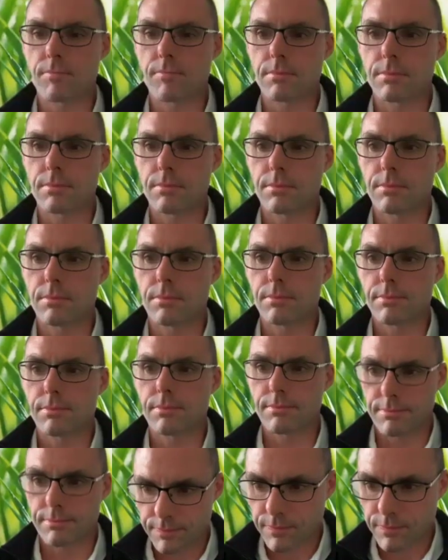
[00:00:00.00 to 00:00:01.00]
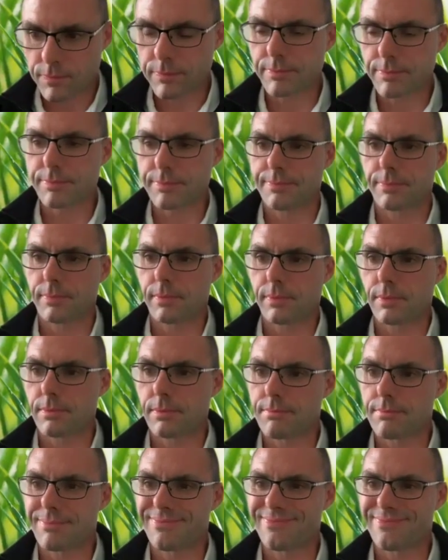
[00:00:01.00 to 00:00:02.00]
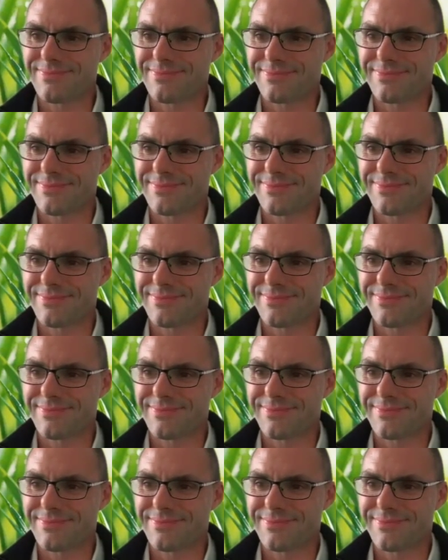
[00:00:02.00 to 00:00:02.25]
Happy Valley, and we